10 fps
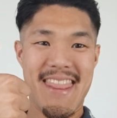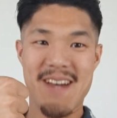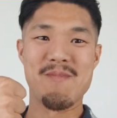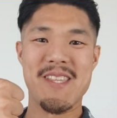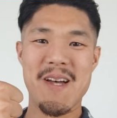
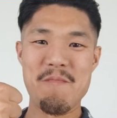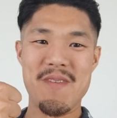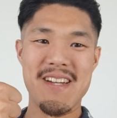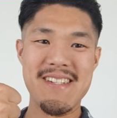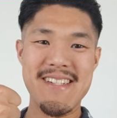thumbs
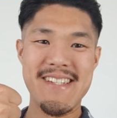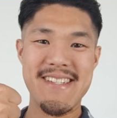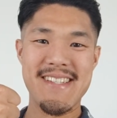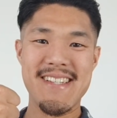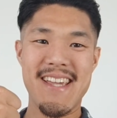up
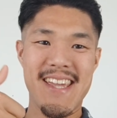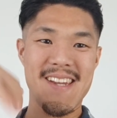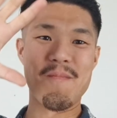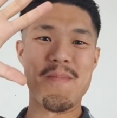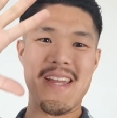
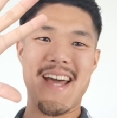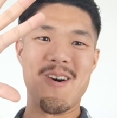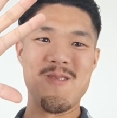and bye now.